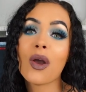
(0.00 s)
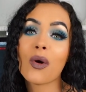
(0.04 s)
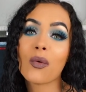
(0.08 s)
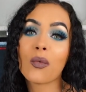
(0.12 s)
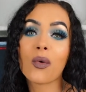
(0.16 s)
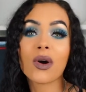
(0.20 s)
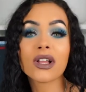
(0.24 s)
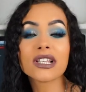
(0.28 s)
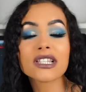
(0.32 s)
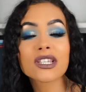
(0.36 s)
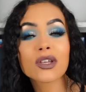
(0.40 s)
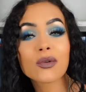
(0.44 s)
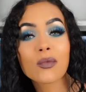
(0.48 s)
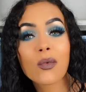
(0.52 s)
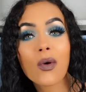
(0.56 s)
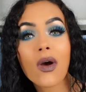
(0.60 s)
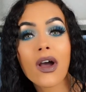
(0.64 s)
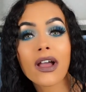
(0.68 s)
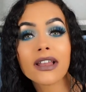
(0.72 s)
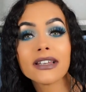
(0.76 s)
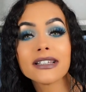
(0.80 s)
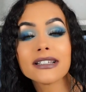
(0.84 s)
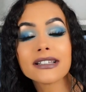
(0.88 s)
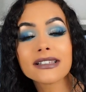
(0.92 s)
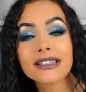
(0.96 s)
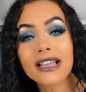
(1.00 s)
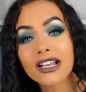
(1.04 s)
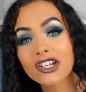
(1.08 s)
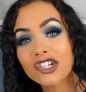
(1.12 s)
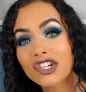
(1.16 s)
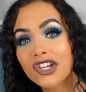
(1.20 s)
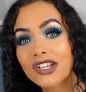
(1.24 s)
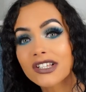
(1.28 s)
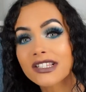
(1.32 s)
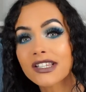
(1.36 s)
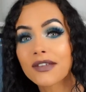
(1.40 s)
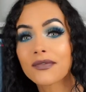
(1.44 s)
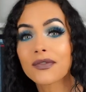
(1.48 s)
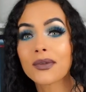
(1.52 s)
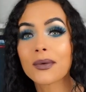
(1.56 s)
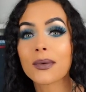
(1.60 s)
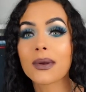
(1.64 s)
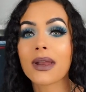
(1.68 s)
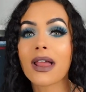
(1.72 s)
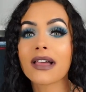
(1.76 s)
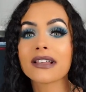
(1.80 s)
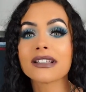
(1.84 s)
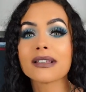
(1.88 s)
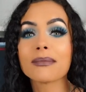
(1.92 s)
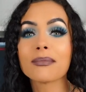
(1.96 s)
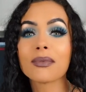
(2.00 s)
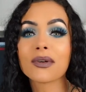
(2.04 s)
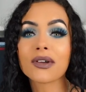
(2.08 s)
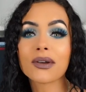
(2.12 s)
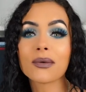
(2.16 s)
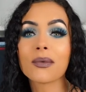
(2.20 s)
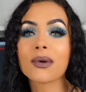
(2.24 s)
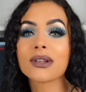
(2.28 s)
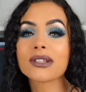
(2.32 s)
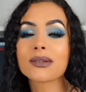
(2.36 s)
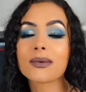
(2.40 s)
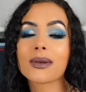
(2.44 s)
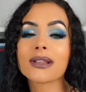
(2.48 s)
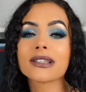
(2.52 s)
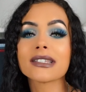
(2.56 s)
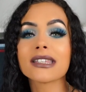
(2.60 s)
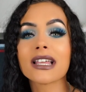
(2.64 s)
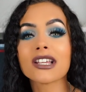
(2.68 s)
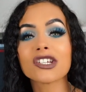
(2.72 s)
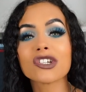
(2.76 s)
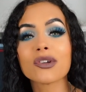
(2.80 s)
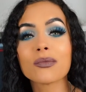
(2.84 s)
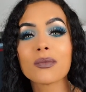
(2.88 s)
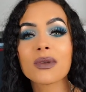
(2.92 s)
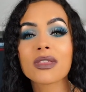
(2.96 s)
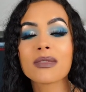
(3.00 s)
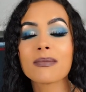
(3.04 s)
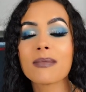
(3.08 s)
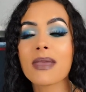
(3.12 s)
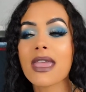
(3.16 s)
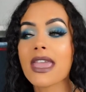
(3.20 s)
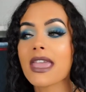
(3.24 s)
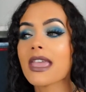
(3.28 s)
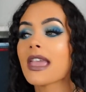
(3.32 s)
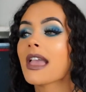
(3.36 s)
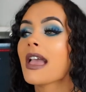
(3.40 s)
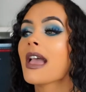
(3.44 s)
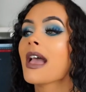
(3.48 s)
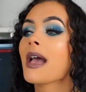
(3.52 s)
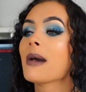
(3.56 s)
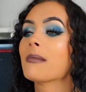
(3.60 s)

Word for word: one-to-one sessions if you would like to book a one-to-one session with me,